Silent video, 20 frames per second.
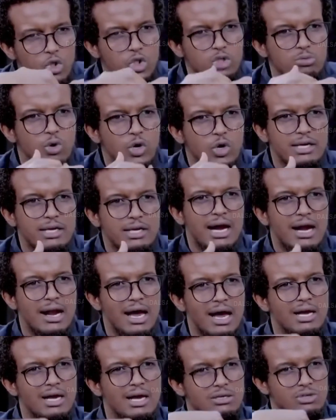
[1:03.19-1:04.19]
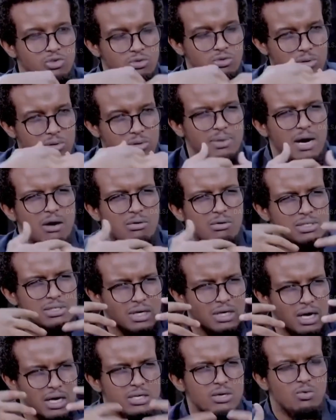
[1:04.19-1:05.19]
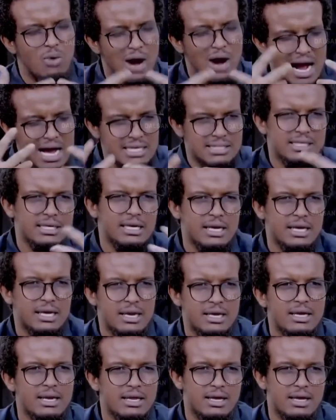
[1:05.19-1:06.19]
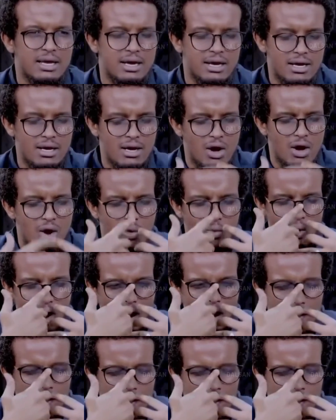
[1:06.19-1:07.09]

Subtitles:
Khalif, renowned for his significant contribution in educational